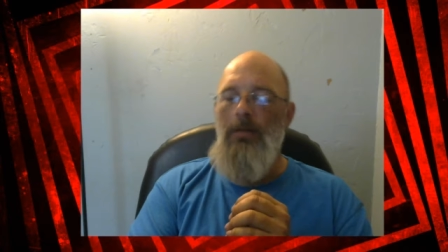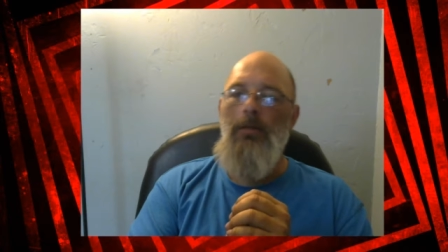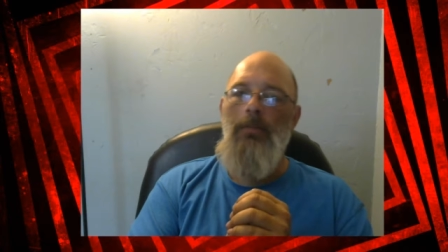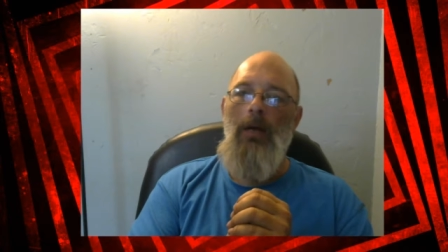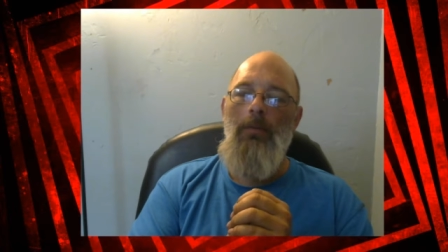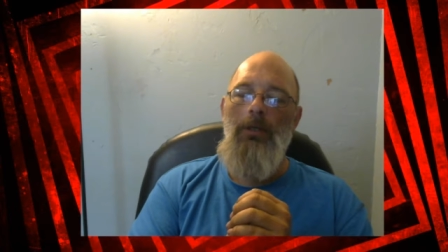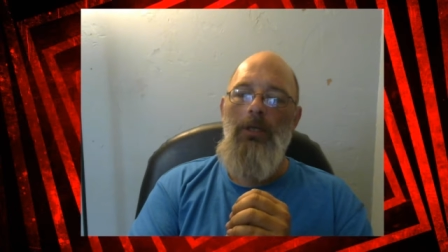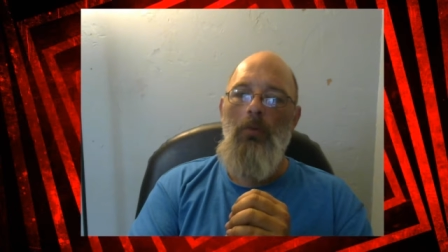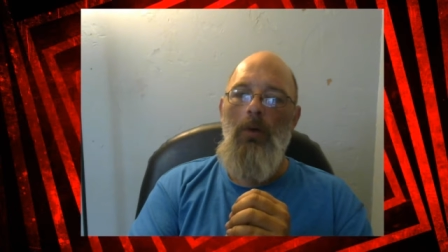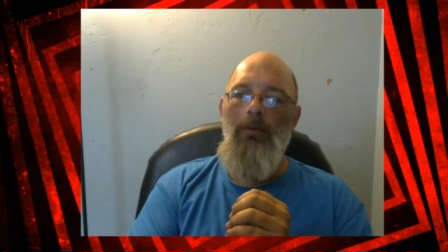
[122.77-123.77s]
him how much
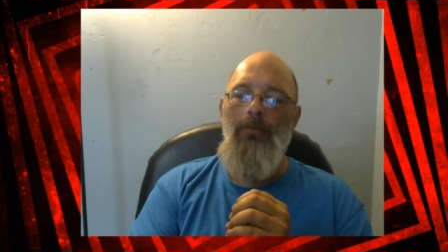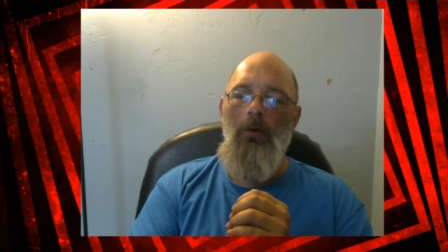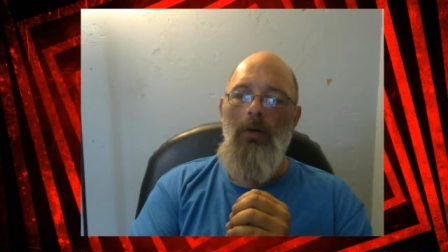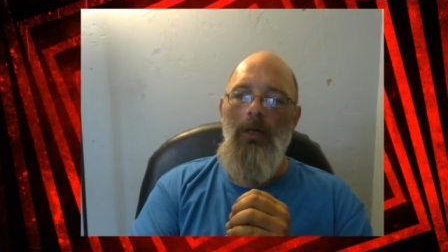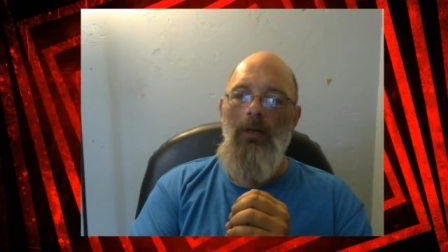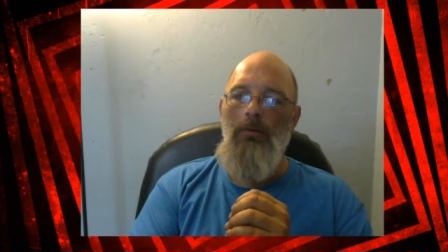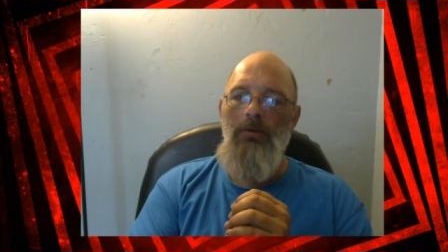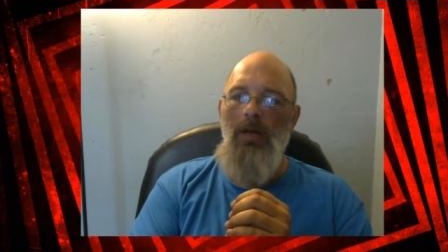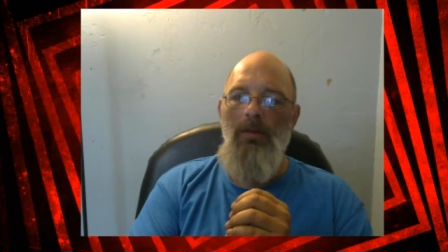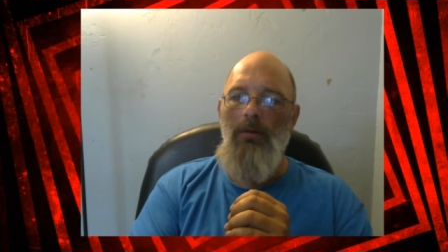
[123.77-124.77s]
he wanted for it. He goes,
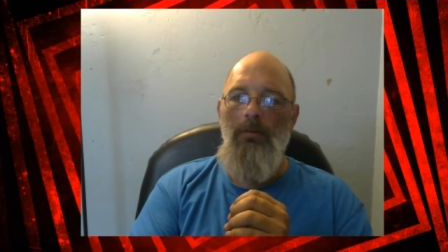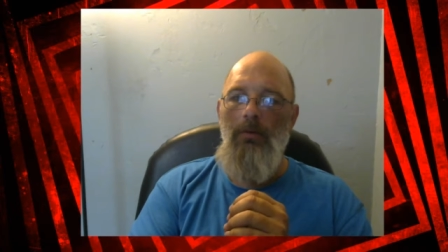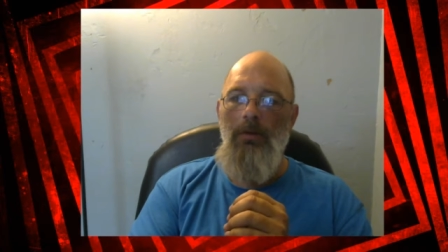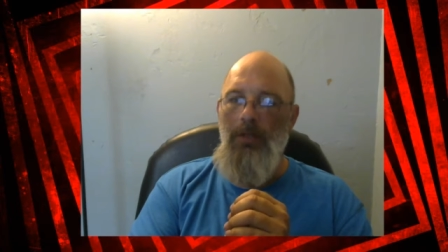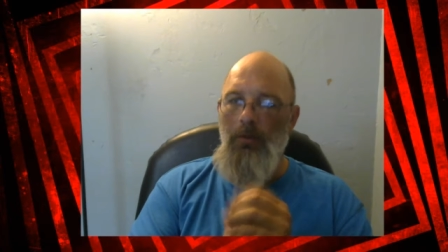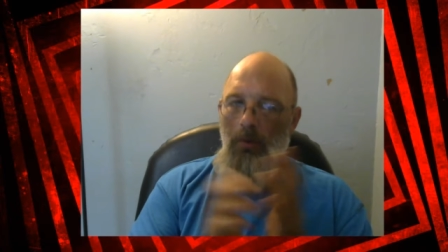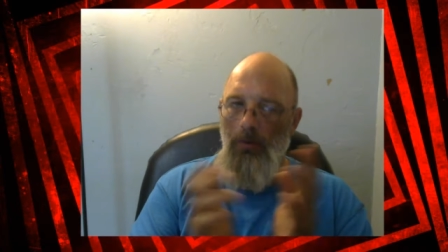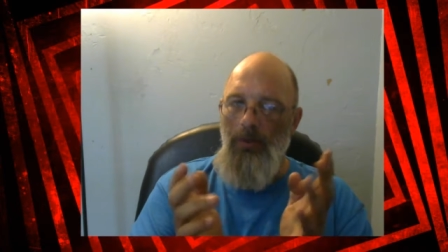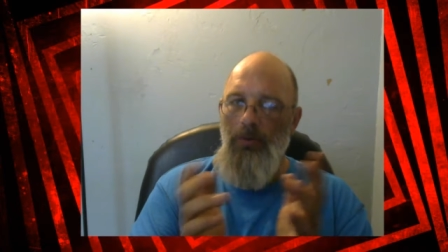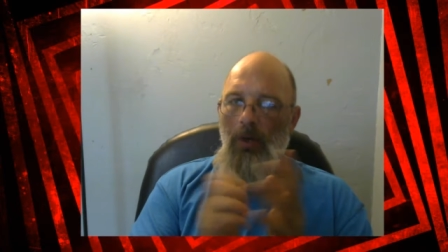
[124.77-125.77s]
nothing. I said, well,
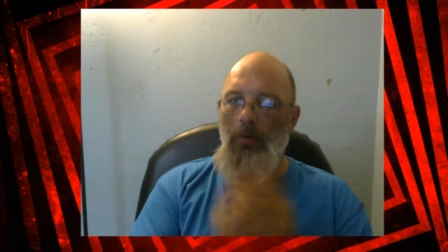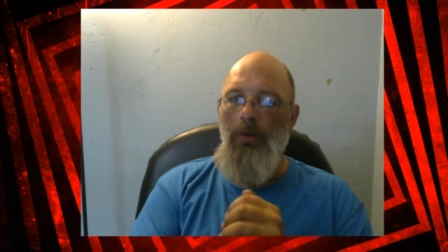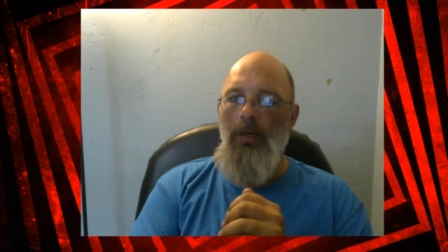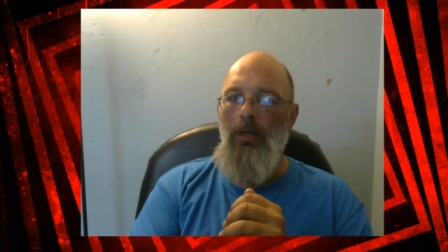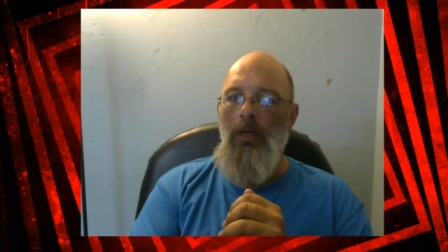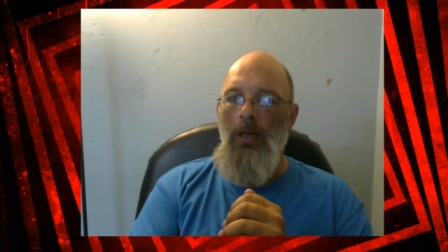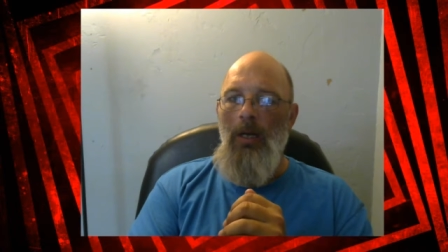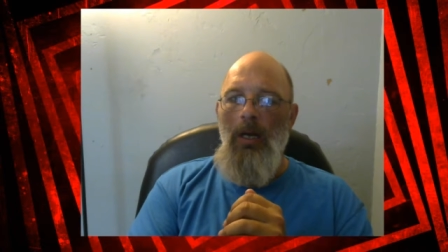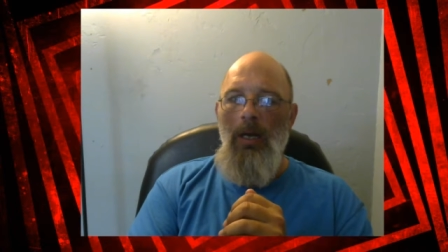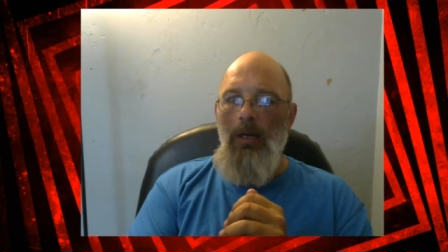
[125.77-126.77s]
what's wrong with it?
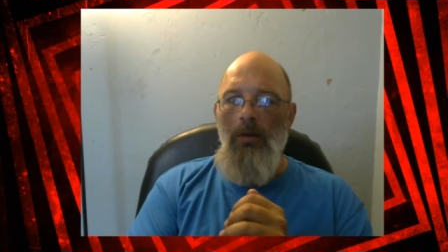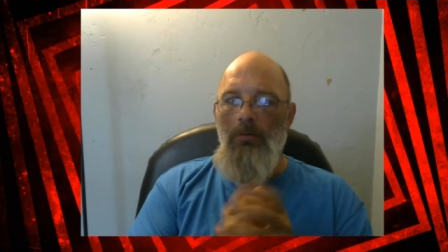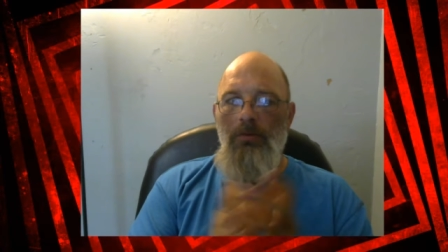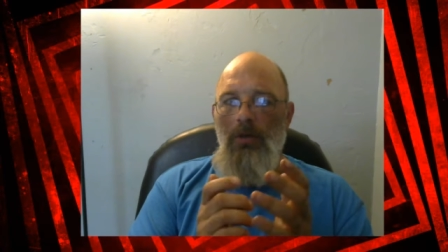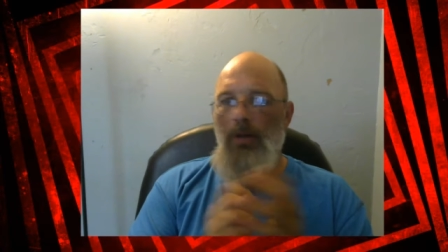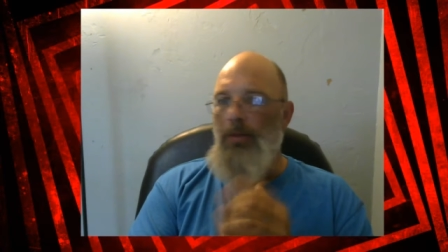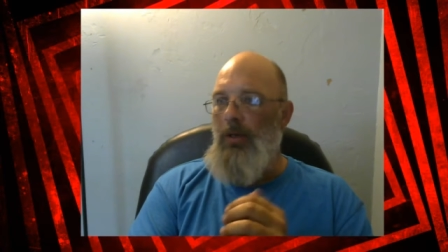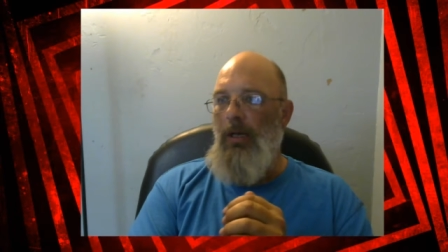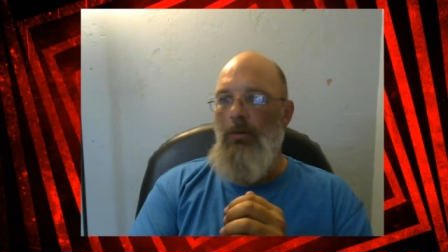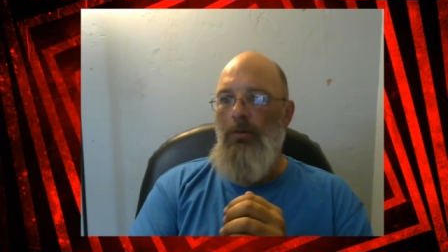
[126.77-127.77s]
He goes,
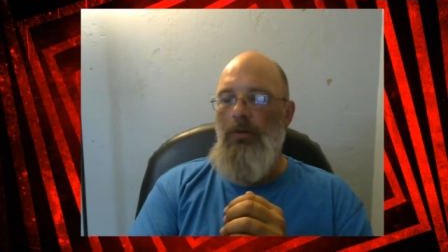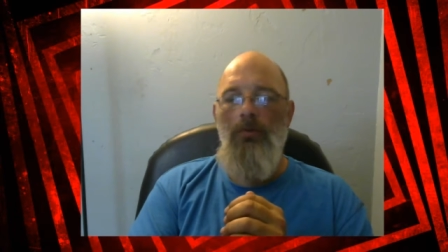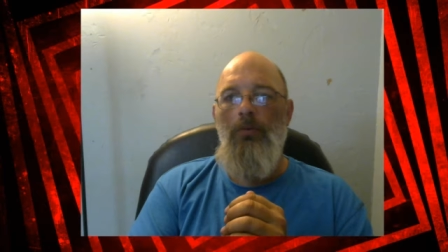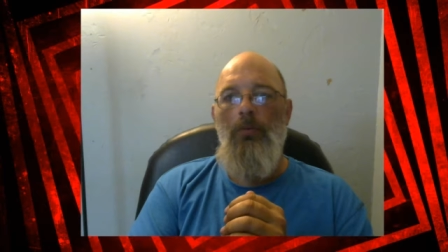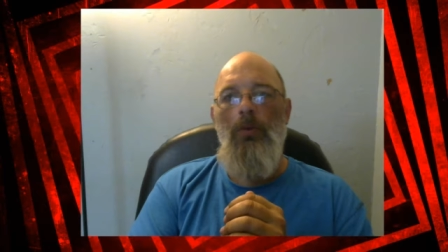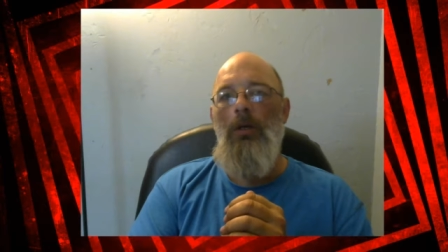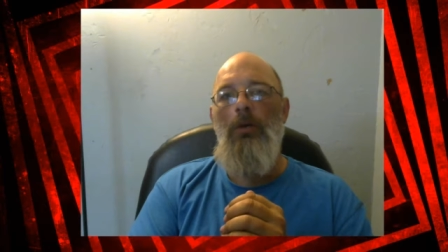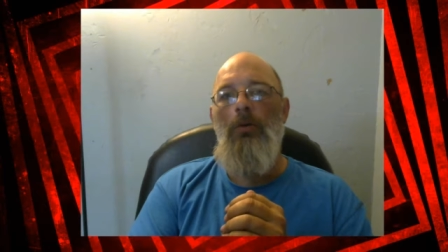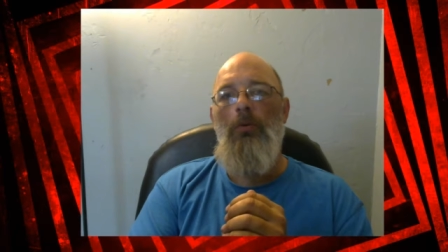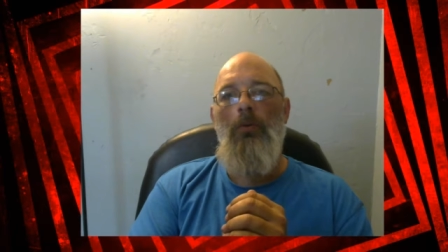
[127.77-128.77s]
nothing. He goes, it was
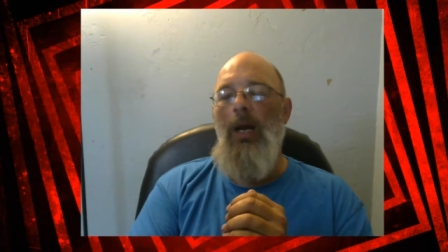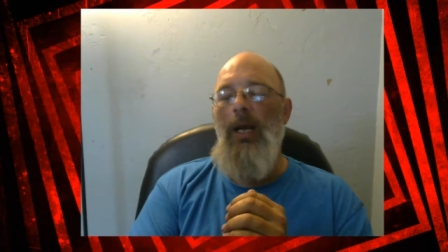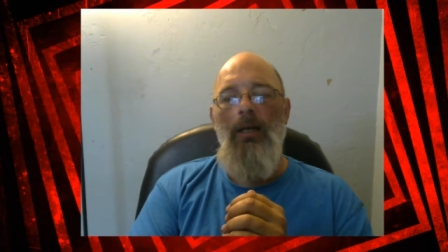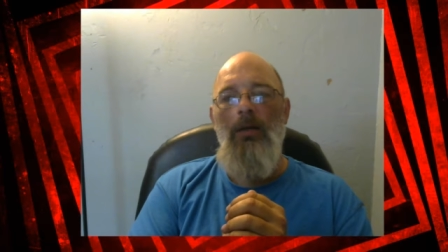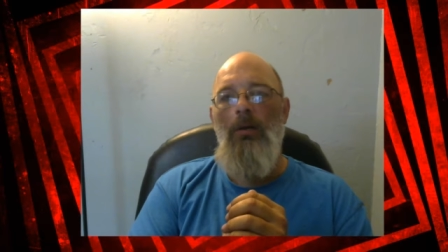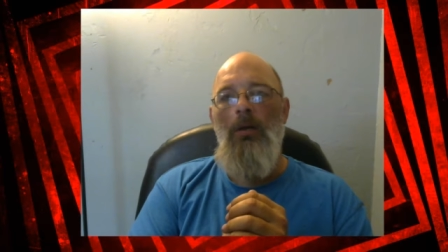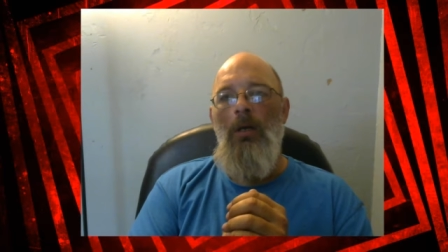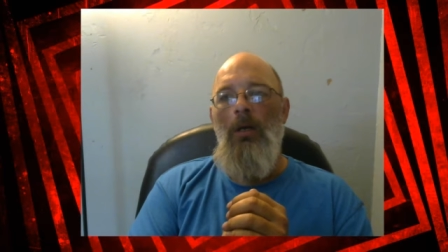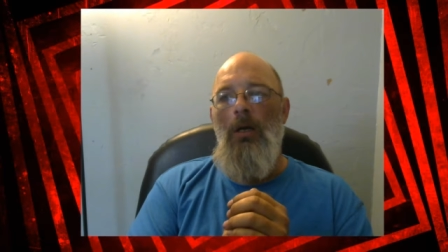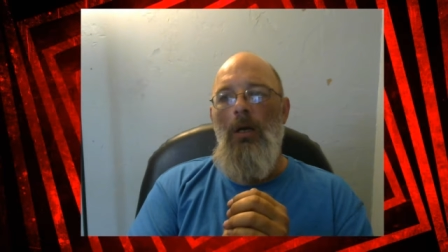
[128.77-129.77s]
working great
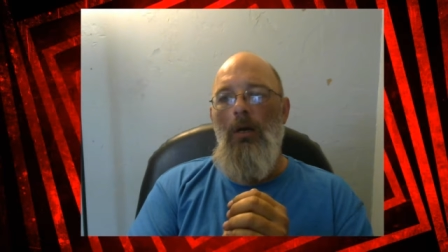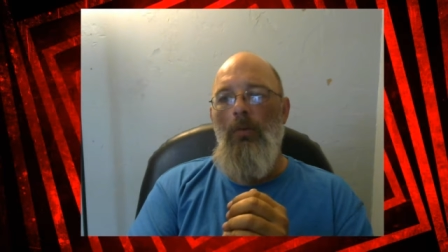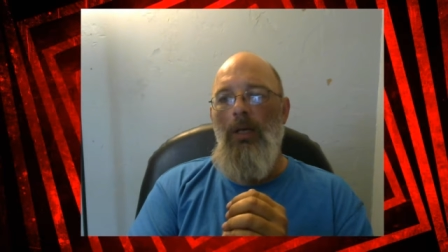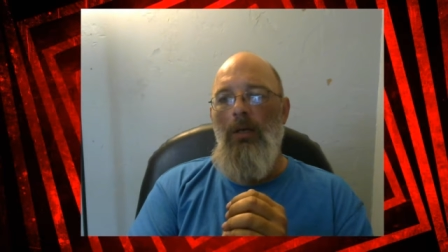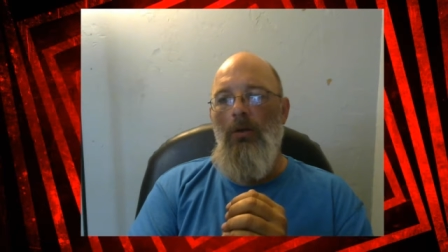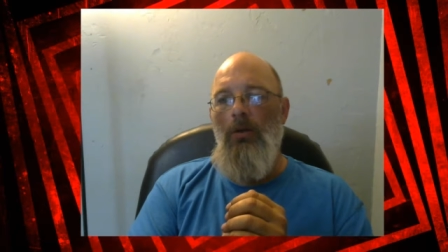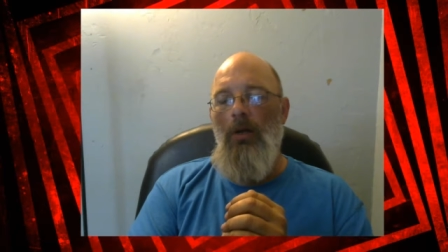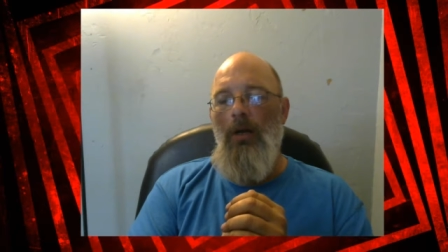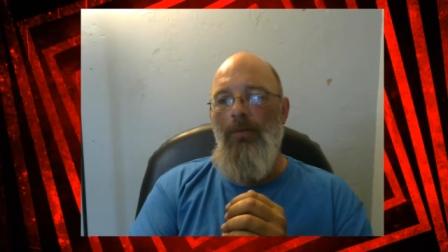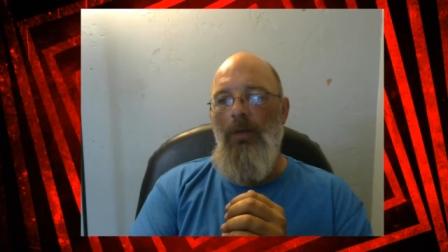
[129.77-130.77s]
when he took it
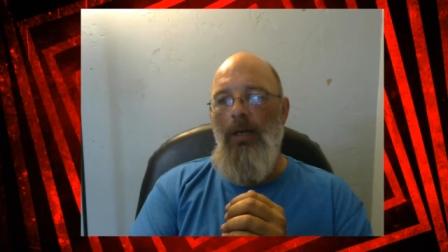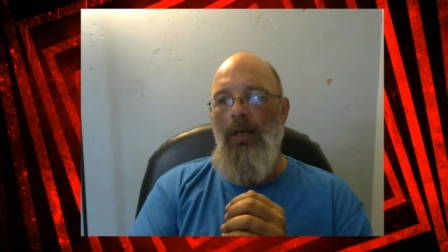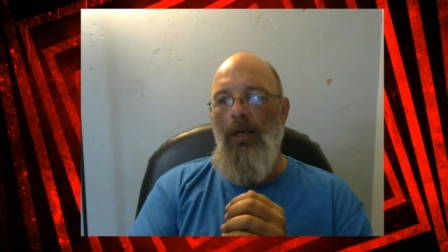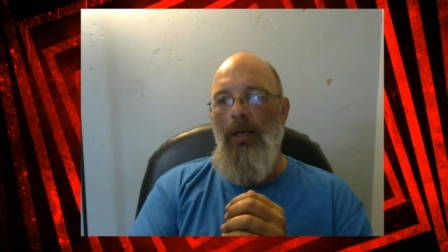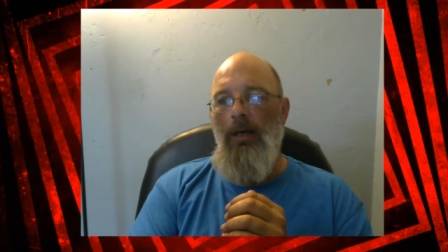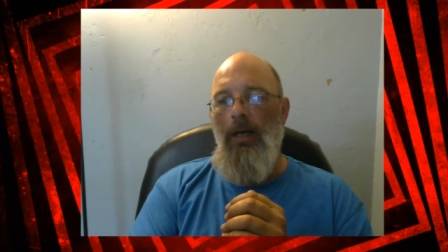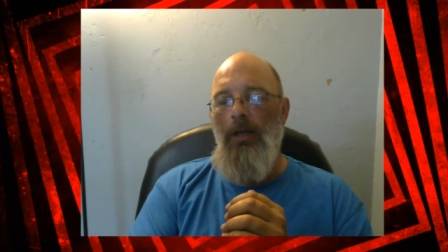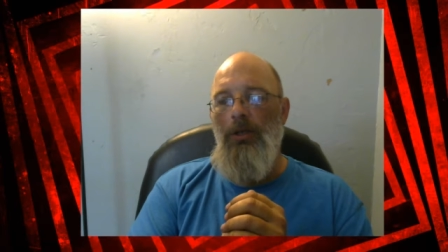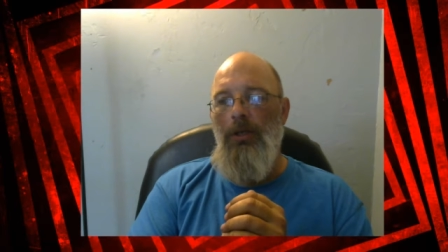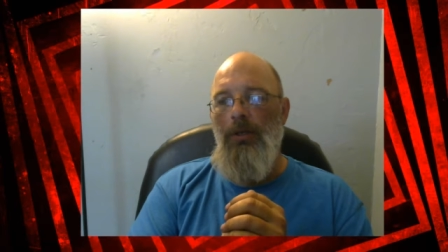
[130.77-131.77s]
off the
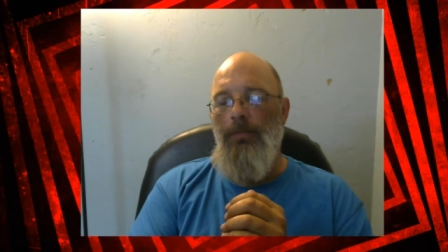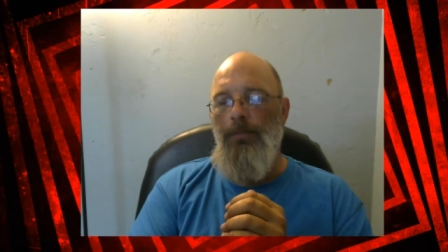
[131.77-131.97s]
engine.